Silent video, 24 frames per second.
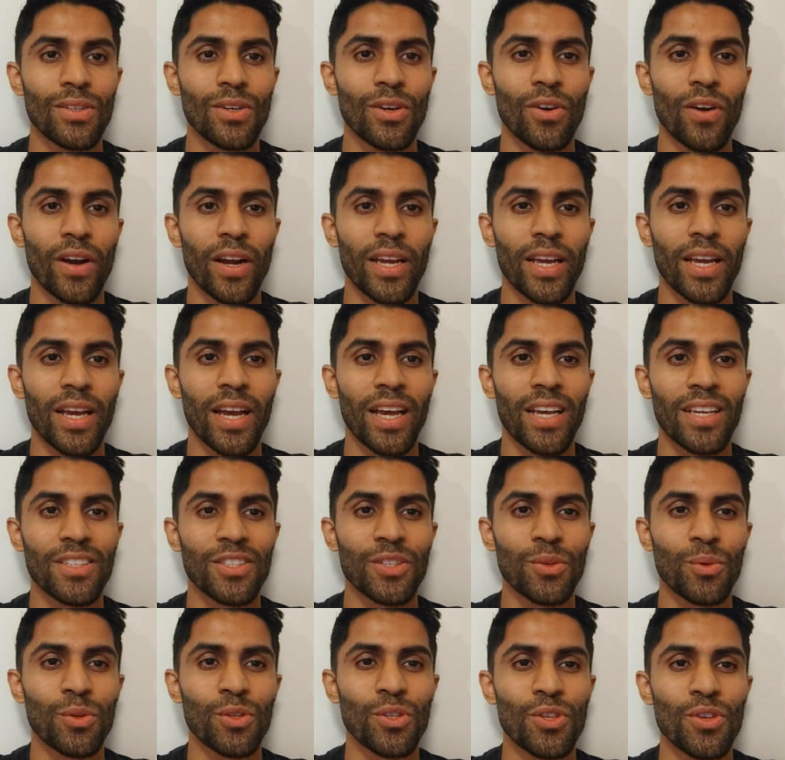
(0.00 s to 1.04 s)
Alright
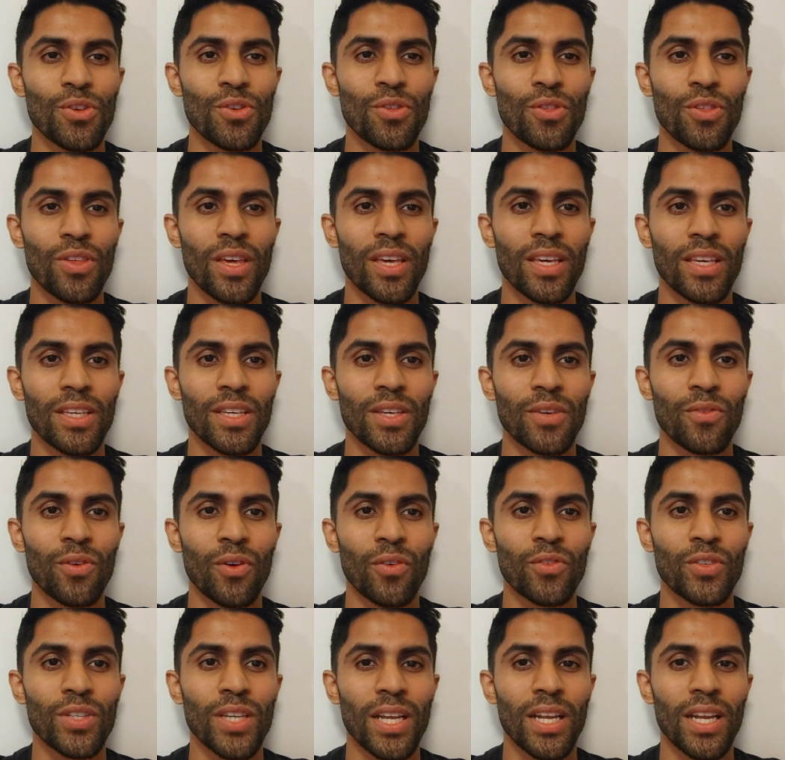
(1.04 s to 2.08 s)
guys, what do you think? You've
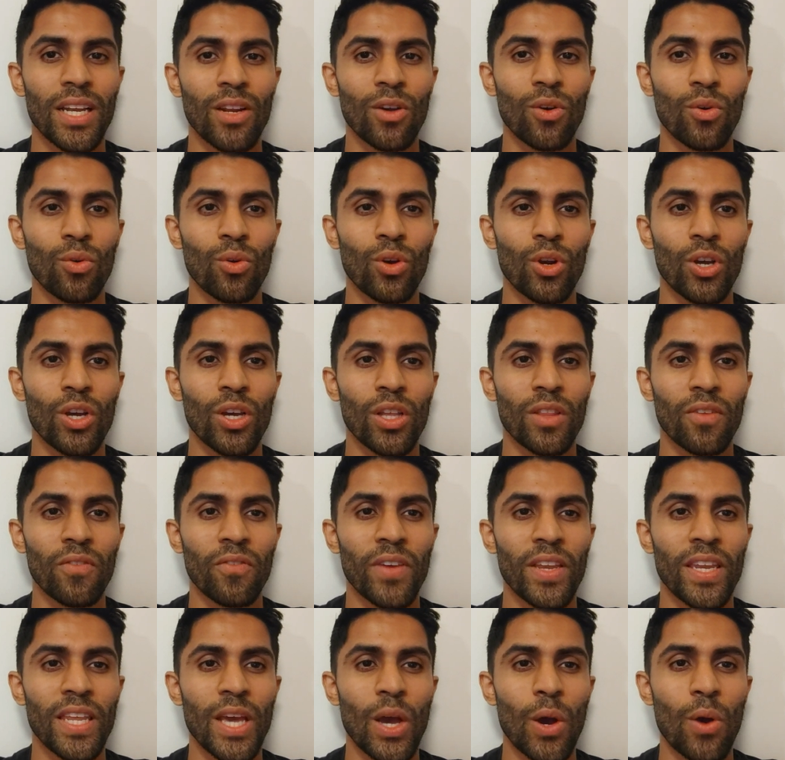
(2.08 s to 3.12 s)
obviously had a little look at the
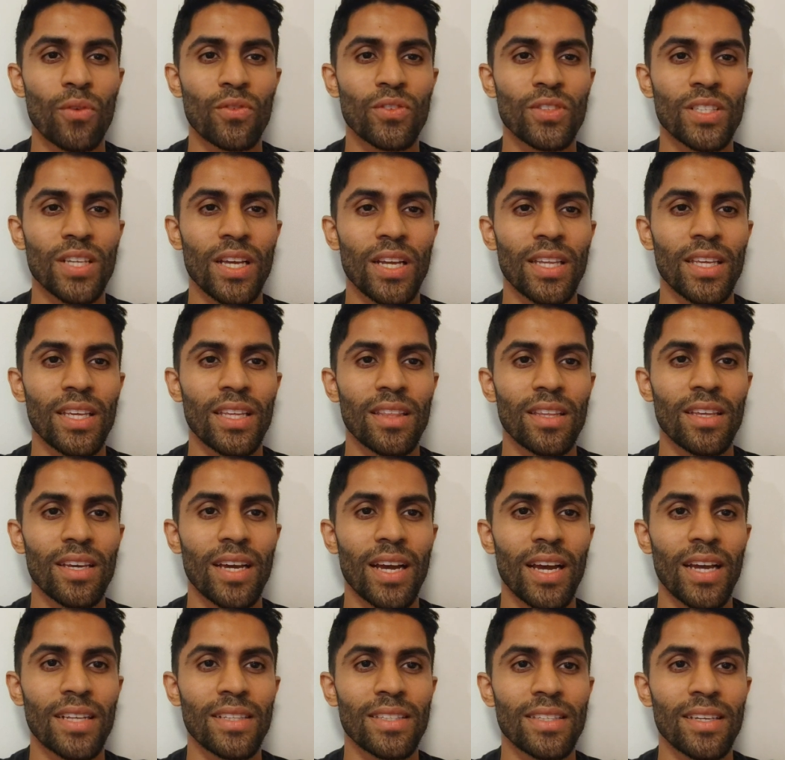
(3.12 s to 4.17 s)
video of Sonny and the
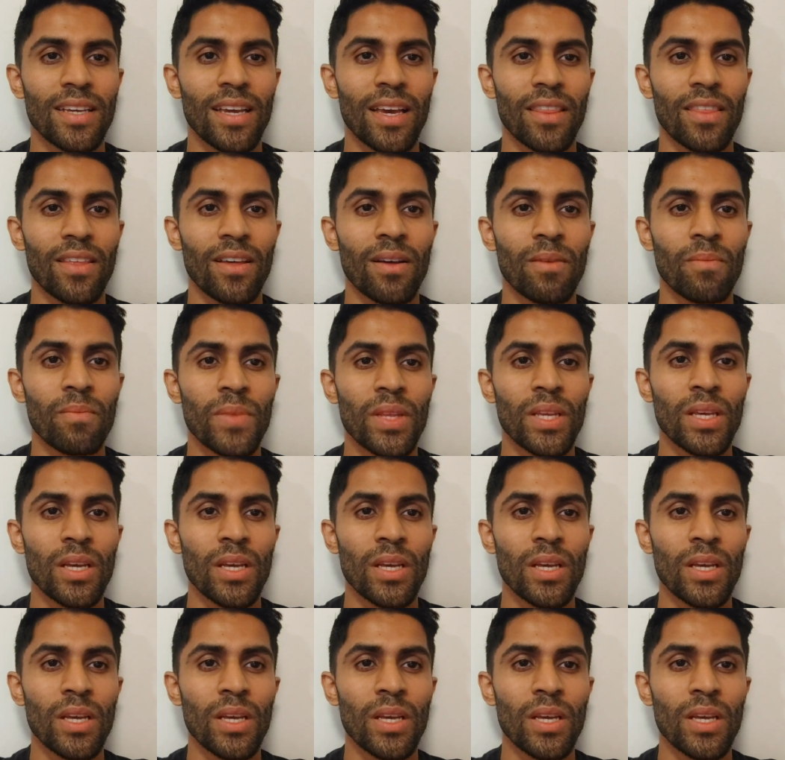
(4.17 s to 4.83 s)
guy together.